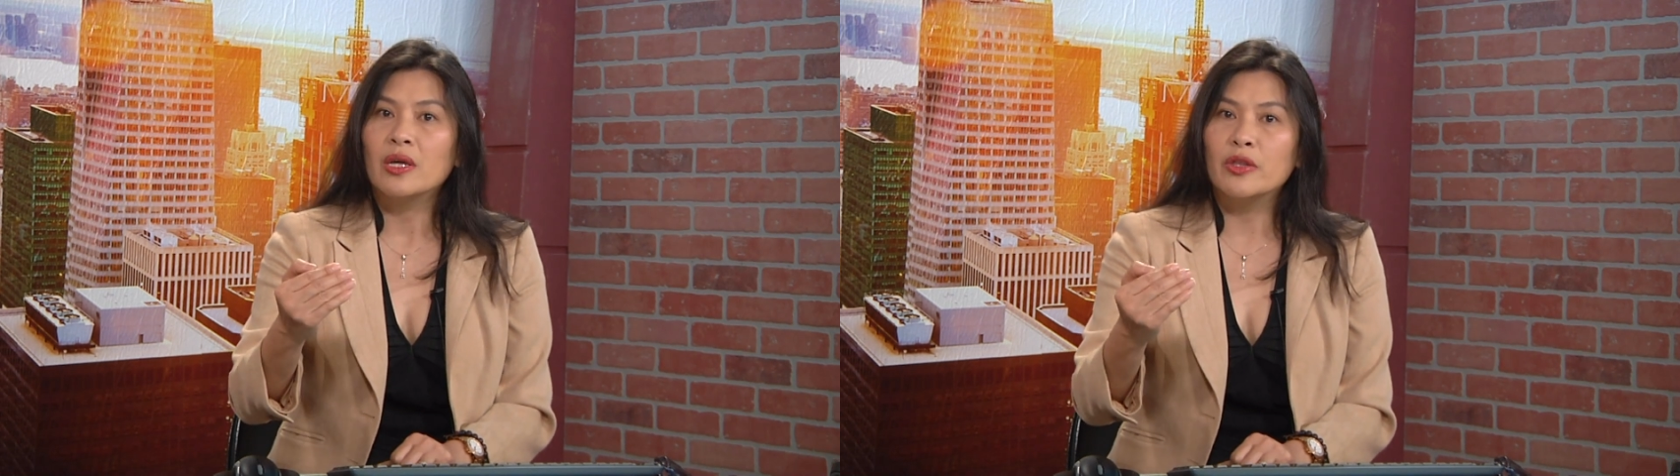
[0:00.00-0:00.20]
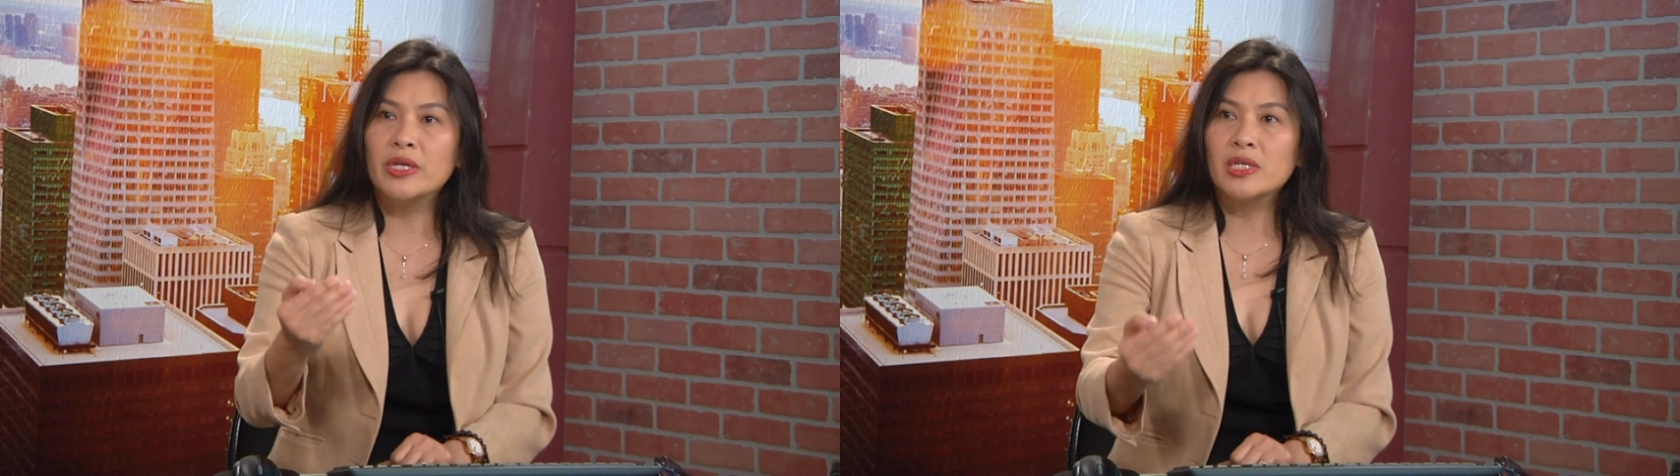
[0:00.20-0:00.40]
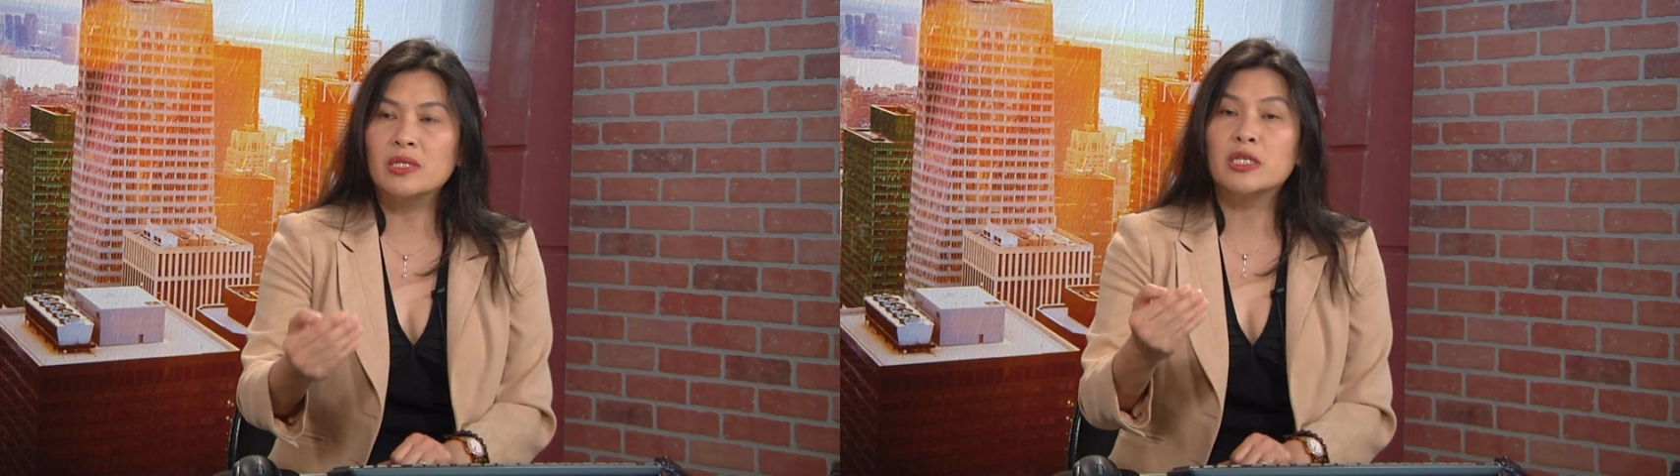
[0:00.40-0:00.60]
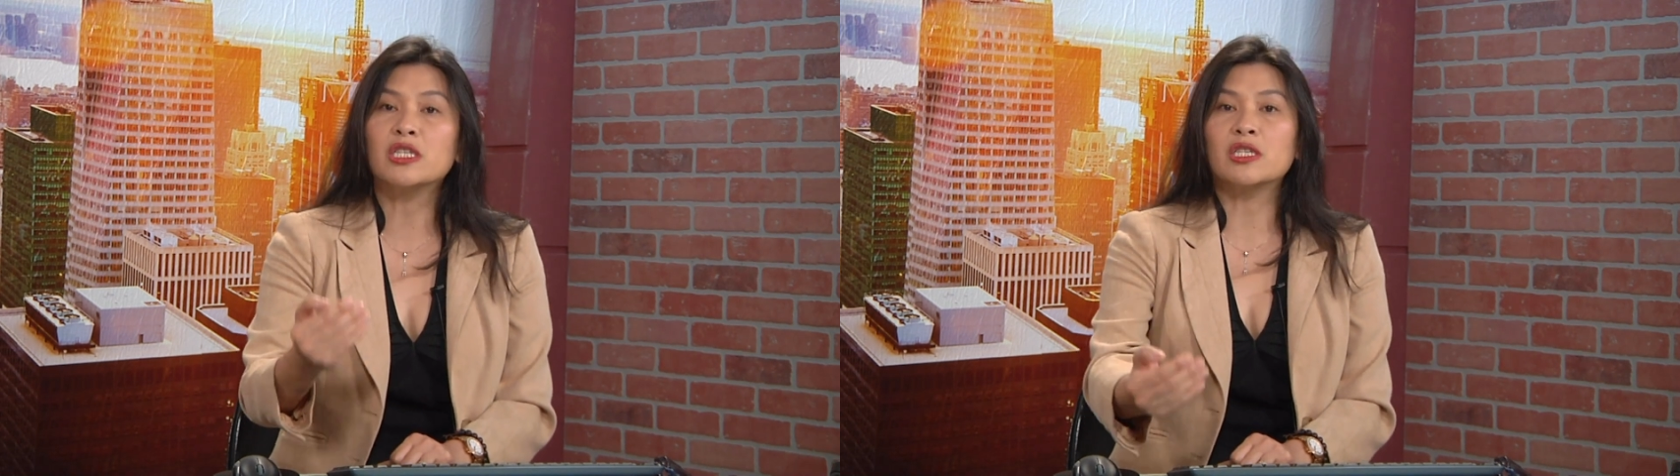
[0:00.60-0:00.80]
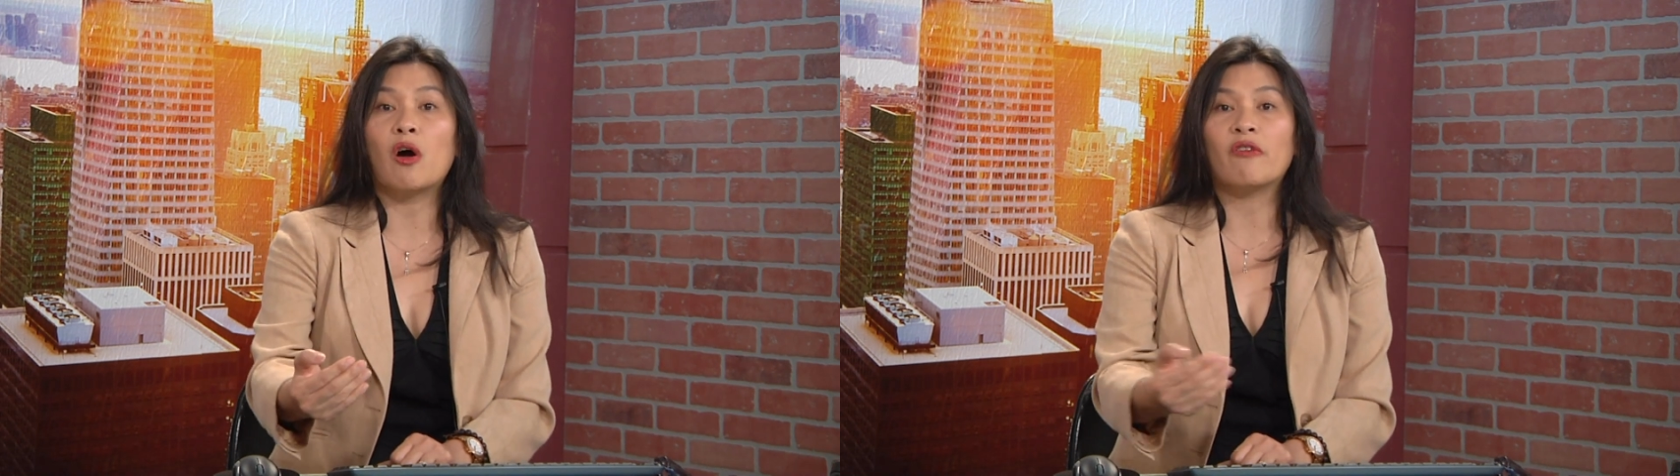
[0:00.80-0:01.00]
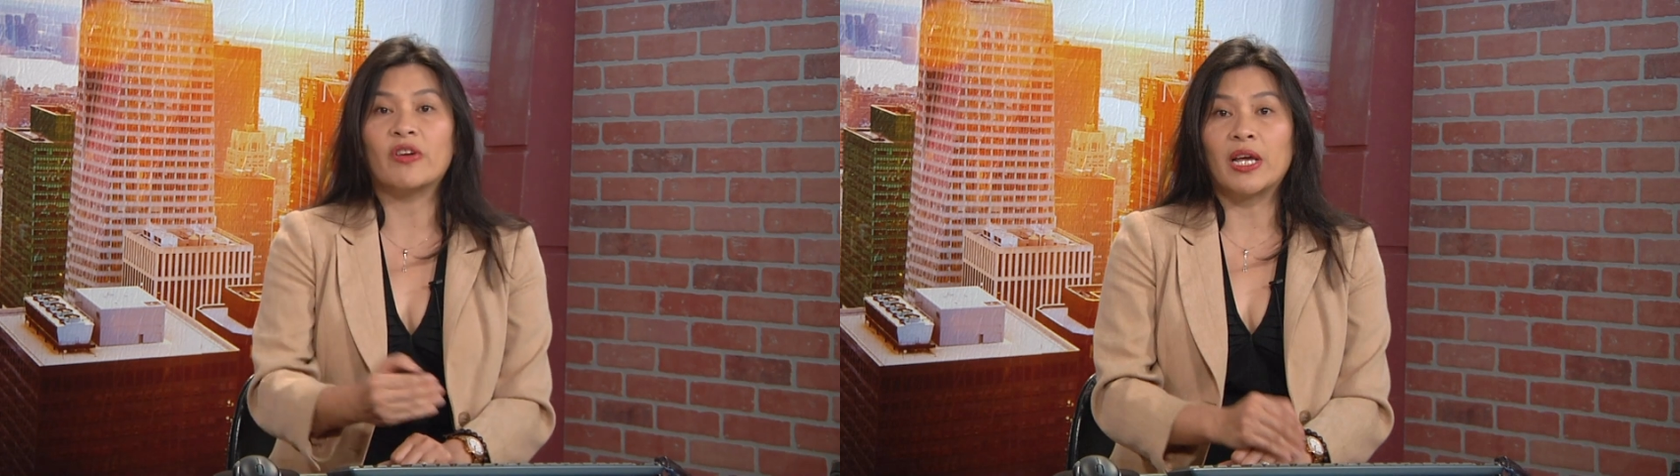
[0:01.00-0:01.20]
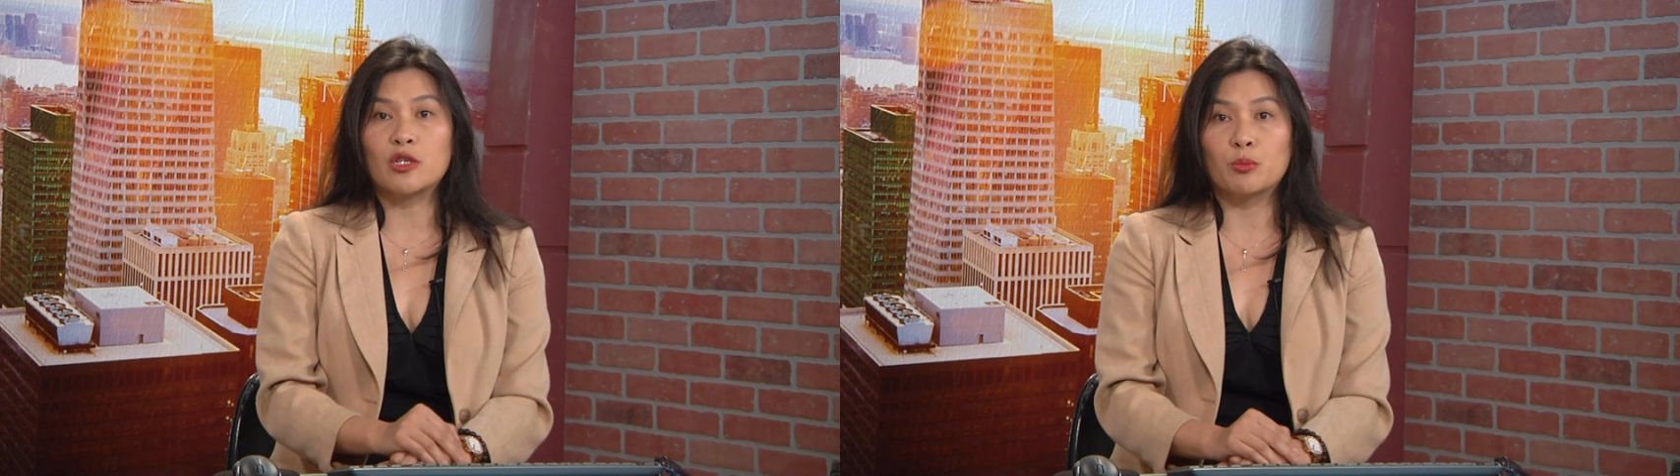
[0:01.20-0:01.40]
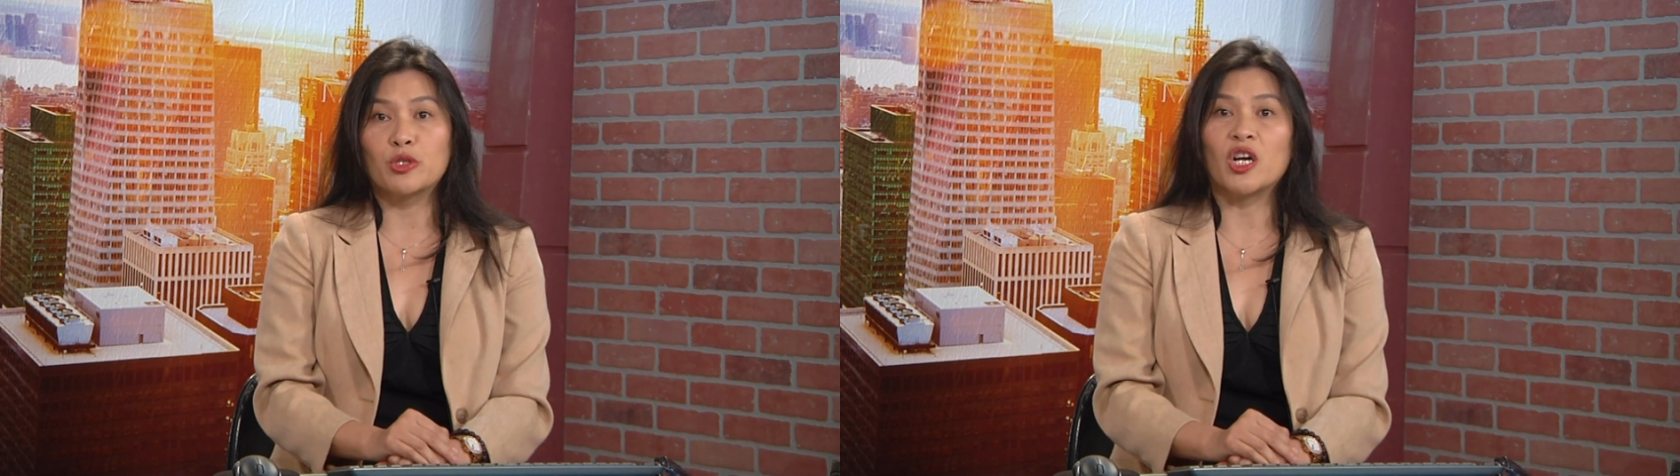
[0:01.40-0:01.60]
this is our
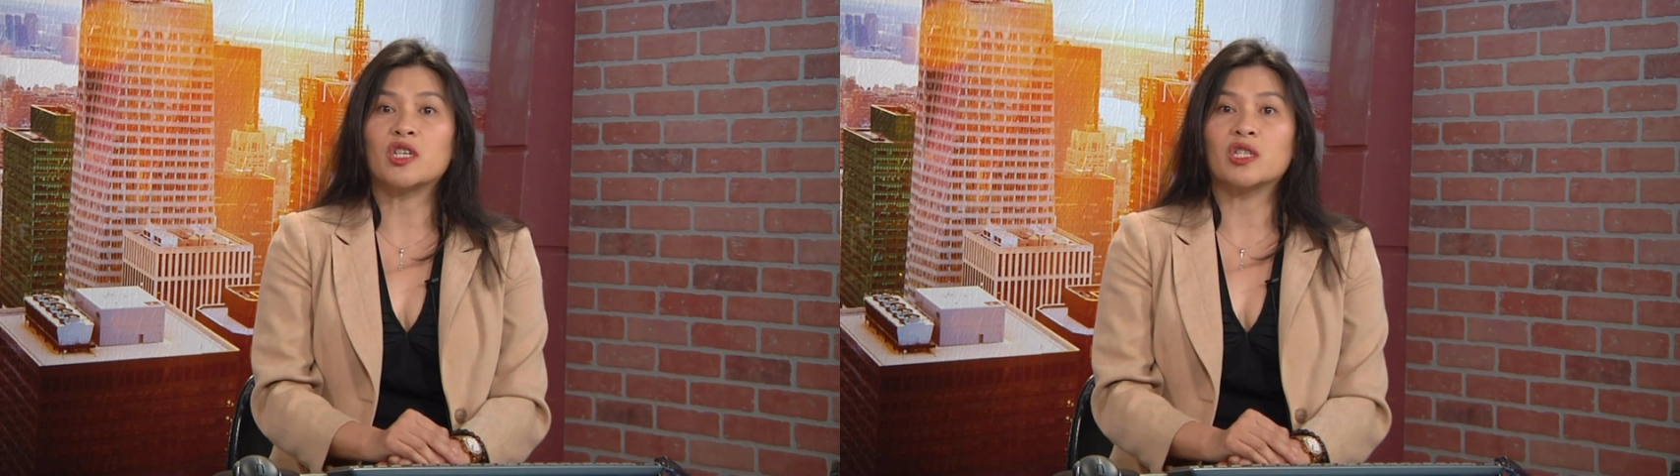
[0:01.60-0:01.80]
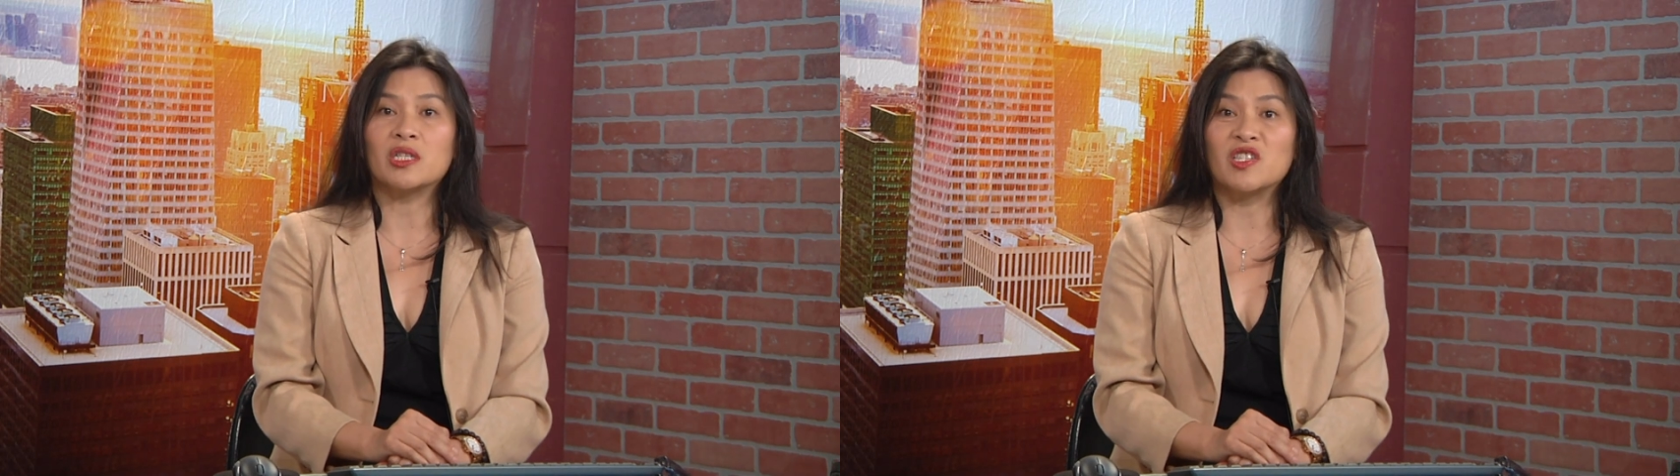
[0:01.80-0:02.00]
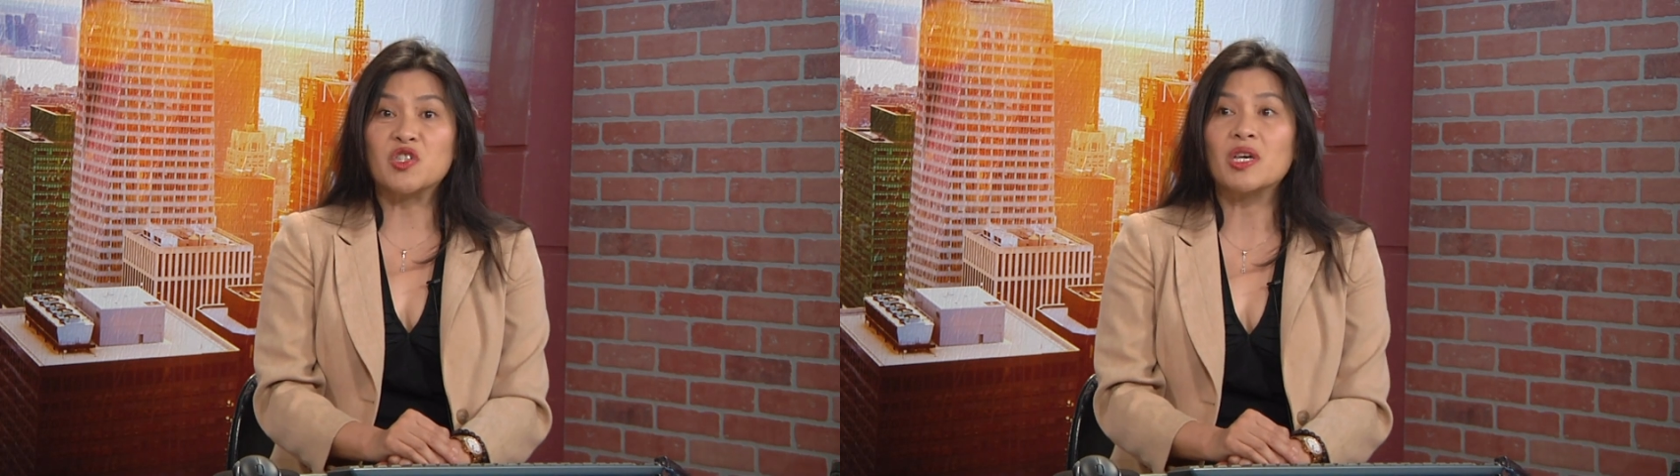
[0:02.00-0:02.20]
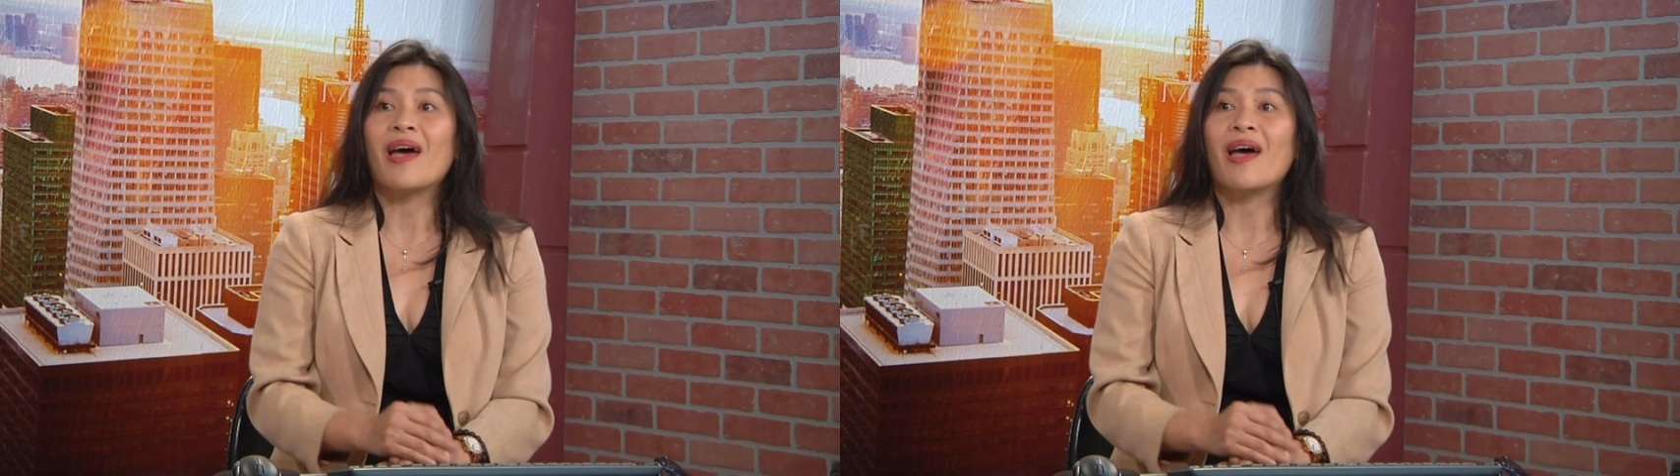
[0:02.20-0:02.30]
financial projections,